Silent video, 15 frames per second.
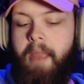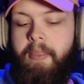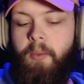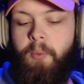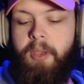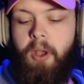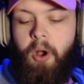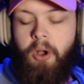And
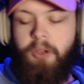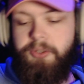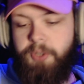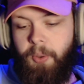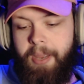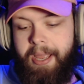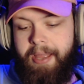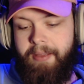then we
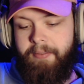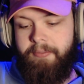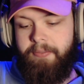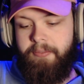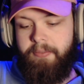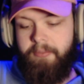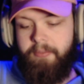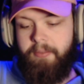also have
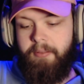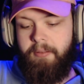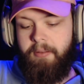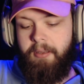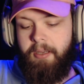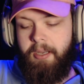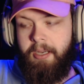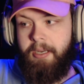
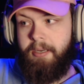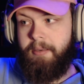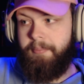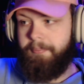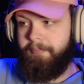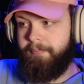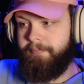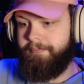
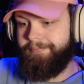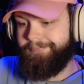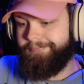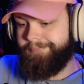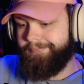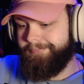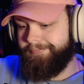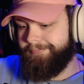Dean
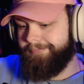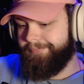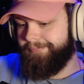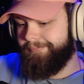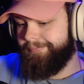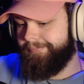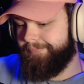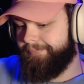
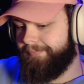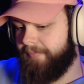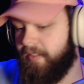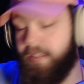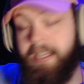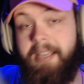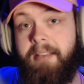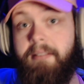
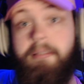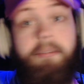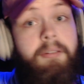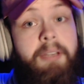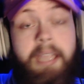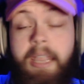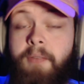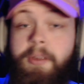
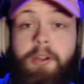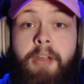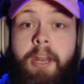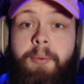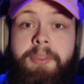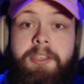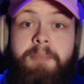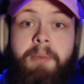being
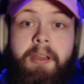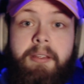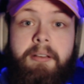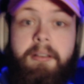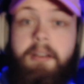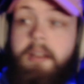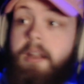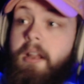reunited with his
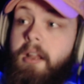mother.